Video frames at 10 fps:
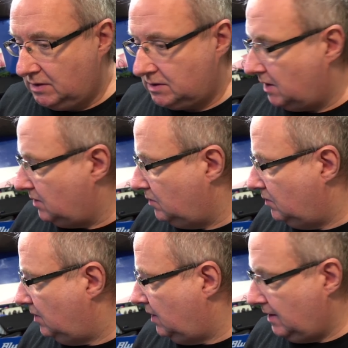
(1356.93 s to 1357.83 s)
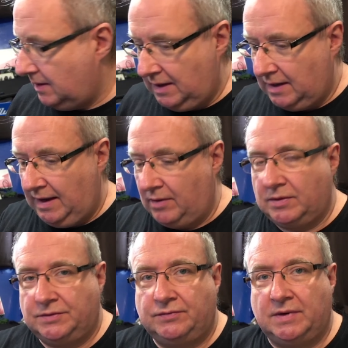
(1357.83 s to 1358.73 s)
So that
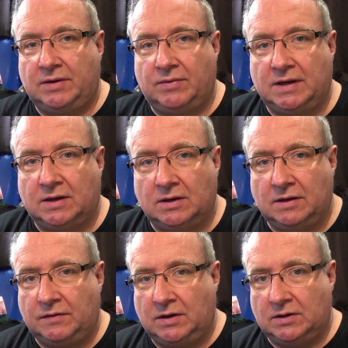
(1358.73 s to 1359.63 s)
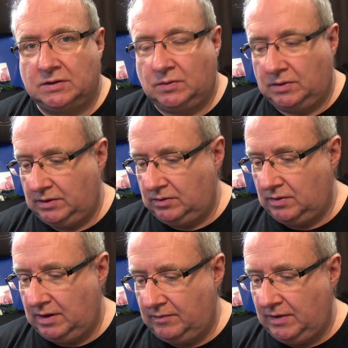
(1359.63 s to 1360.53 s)
one's really good if you just want
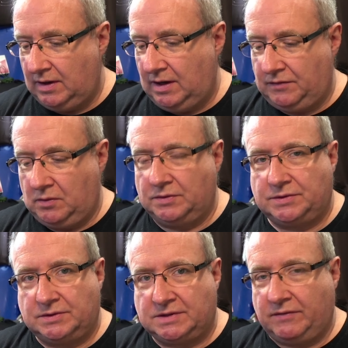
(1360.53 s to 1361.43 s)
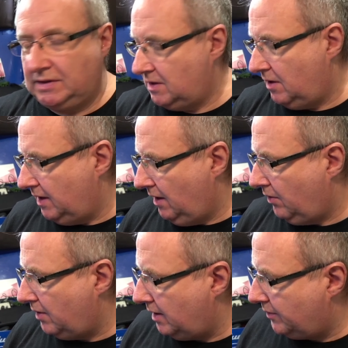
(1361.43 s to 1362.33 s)
to if you want sort of something slightly
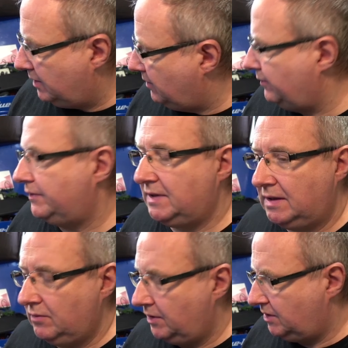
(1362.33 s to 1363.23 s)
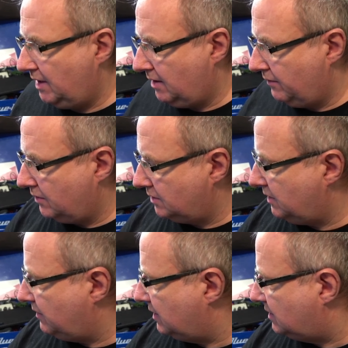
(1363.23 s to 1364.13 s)
higher, but obviously in my shack I've got
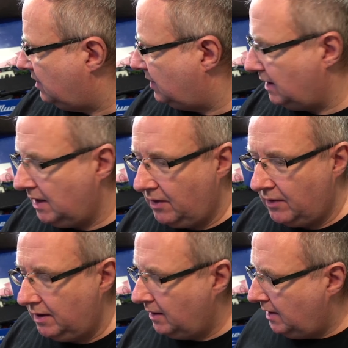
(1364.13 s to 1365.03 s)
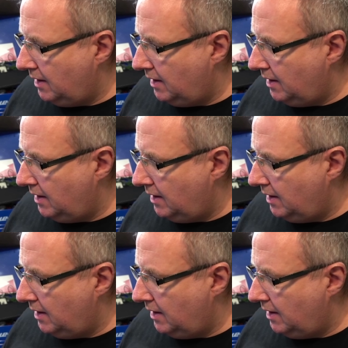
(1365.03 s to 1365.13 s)
something slightly lower.